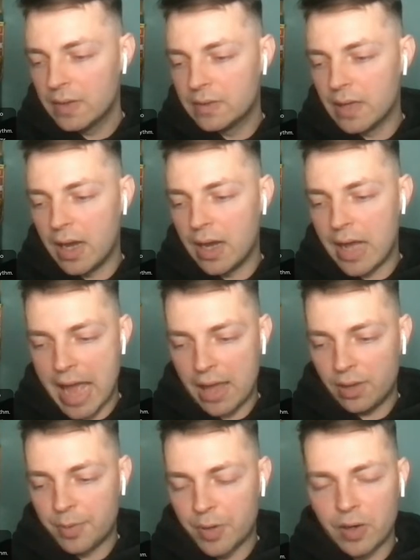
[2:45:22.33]

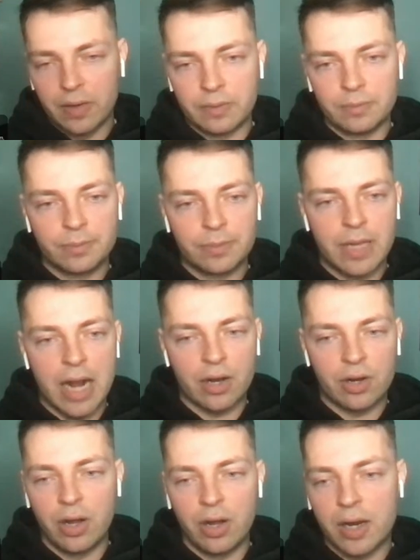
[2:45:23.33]
Halliburton
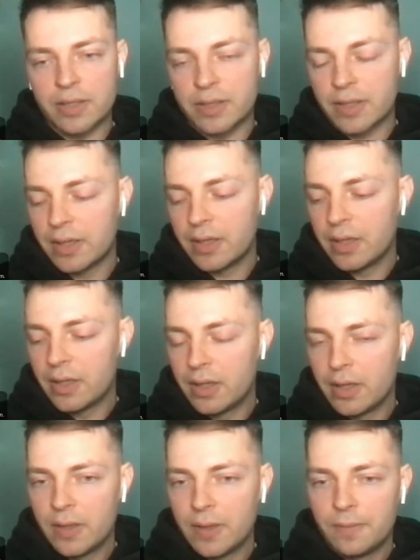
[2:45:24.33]
got cooked.
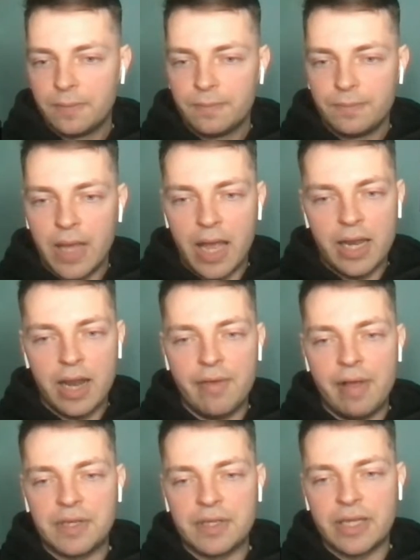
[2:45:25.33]
Yeah, he didn't even
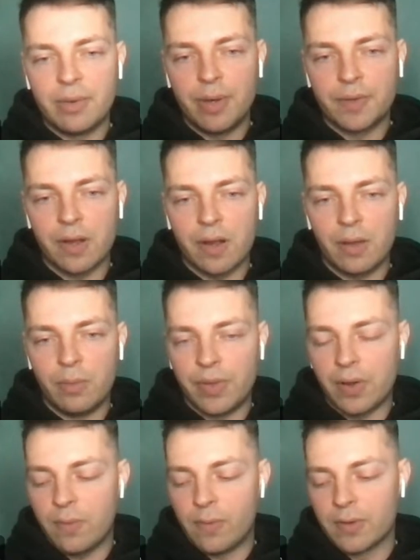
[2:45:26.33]
have to deal with
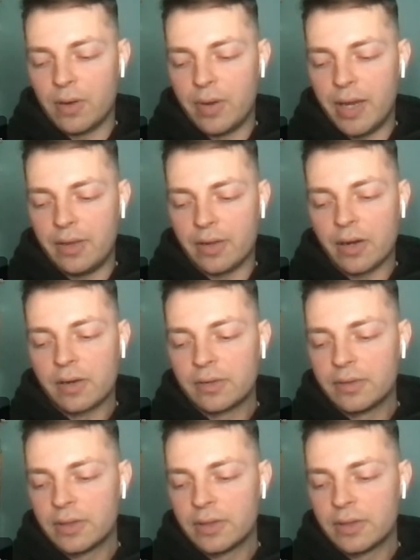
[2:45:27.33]
Okoro either.